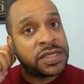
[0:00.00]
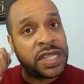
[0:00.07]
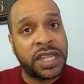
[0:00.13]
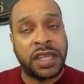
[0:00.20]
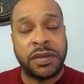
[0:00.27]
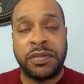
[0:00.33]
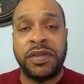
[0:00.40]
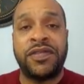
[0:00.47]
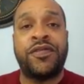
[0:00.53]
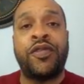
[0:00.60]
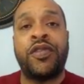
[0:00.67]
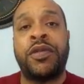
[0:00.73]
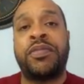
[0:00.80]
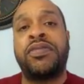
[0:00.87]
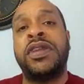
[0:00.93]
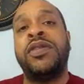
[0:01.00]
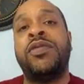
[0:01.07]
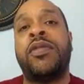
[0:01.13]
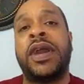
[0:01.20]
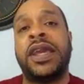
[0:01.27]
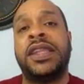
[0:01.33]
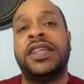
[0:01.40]
It's like before a
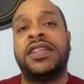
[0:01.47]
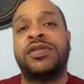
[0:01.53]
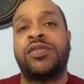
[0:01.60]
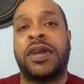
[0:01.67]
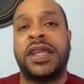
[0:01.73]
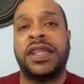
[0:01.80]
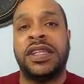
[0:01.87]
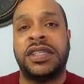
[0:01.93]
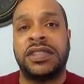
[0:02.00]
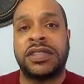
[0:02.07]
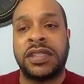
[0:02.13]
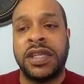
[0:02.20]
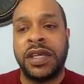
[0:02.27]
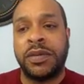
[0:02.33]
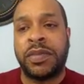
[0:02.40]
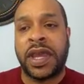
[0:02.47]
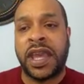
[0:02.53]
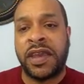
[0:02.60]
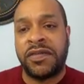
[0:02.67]
pre-whitelist by